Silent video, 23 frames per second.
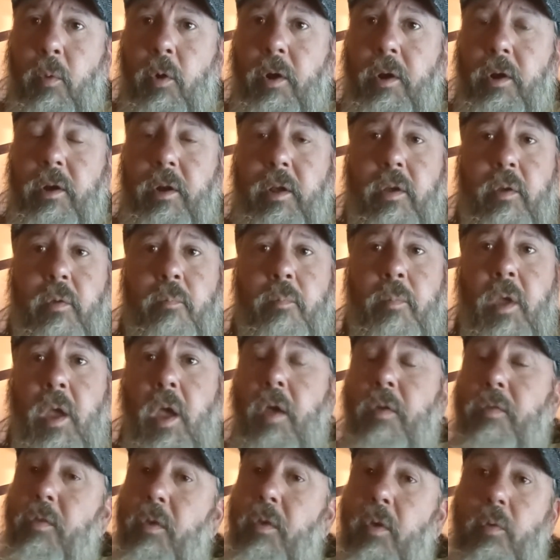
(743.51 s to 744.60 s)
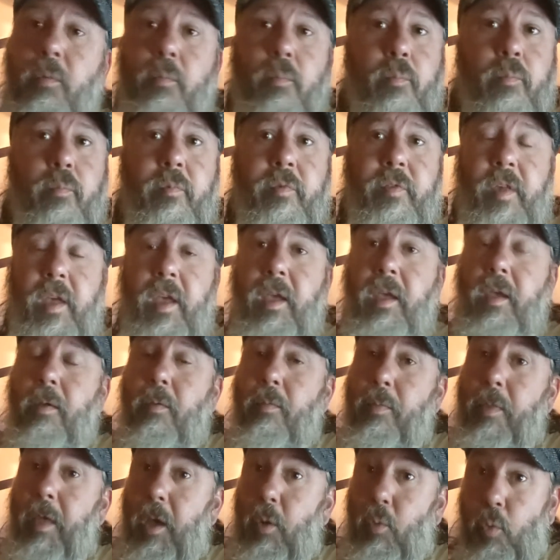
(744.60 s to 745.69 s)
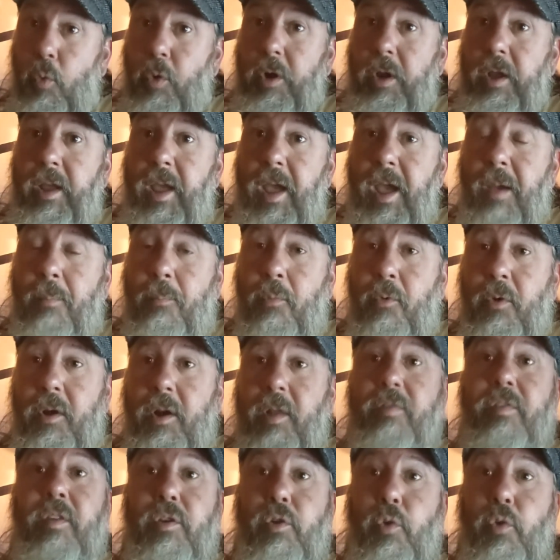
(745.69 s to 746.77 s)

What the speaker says: want to do. So say that Woody Gap one, it's a